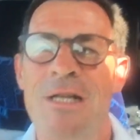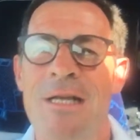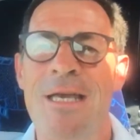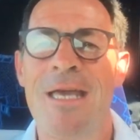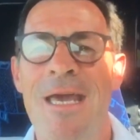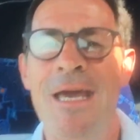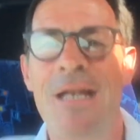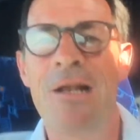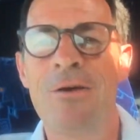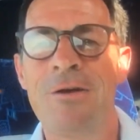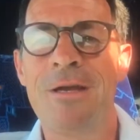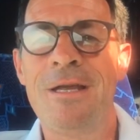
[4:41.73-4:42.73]
Kane
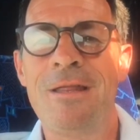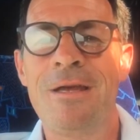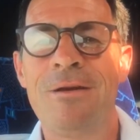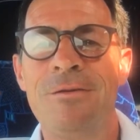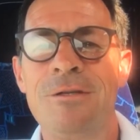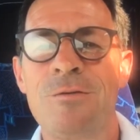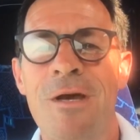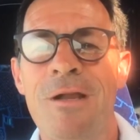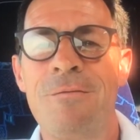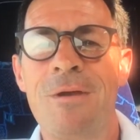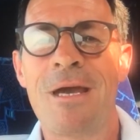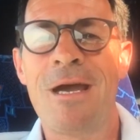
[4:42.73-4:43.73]
looking in there as well
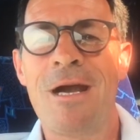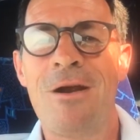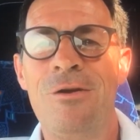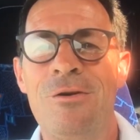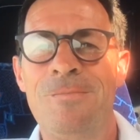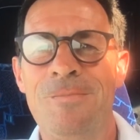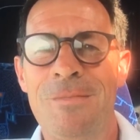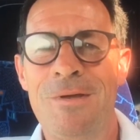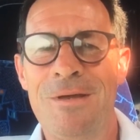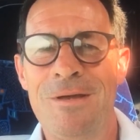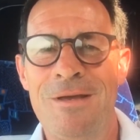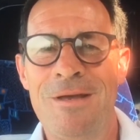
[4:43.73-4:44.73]
from Carlo.
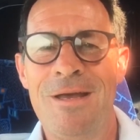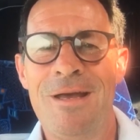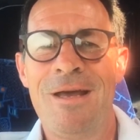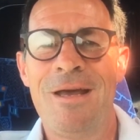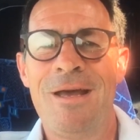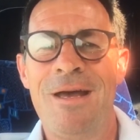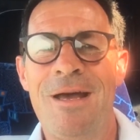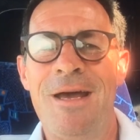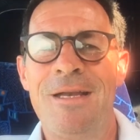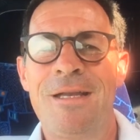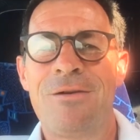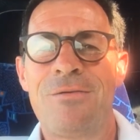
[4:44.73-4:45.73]

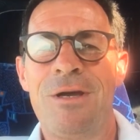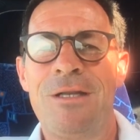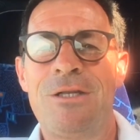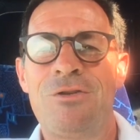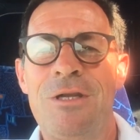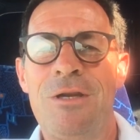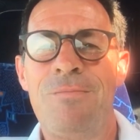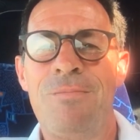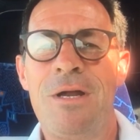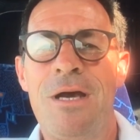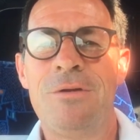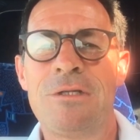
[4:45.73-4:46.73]
And Katrina
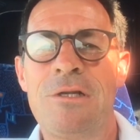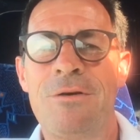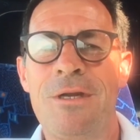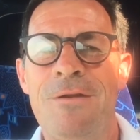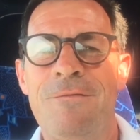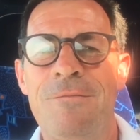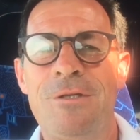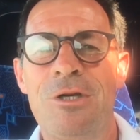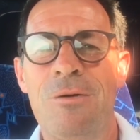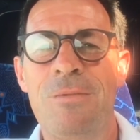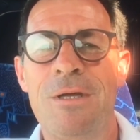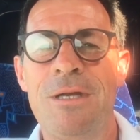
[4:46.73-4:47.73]
Brown is looking in from
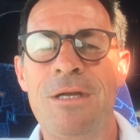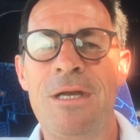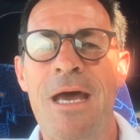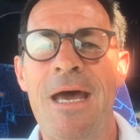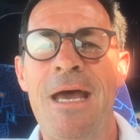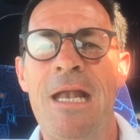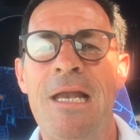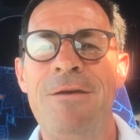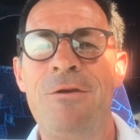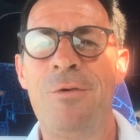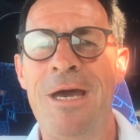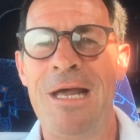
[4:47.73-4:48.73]
Dublin.
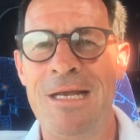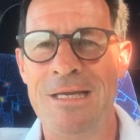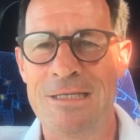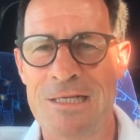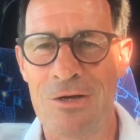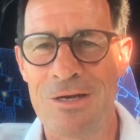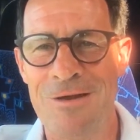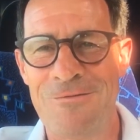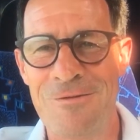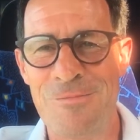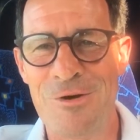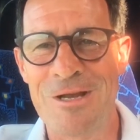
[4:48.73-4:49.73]
Livy Whaley is looking in
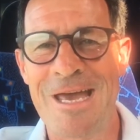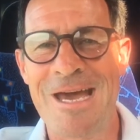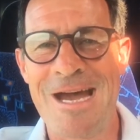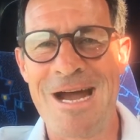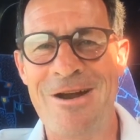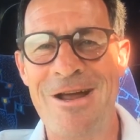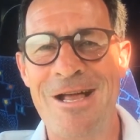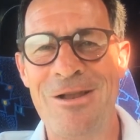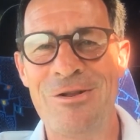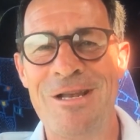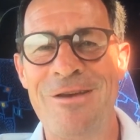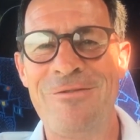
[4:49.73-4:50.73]
from Mullingar.
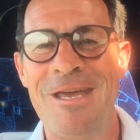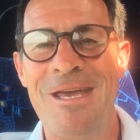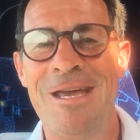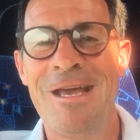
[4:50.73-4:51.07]
Hello, Livy.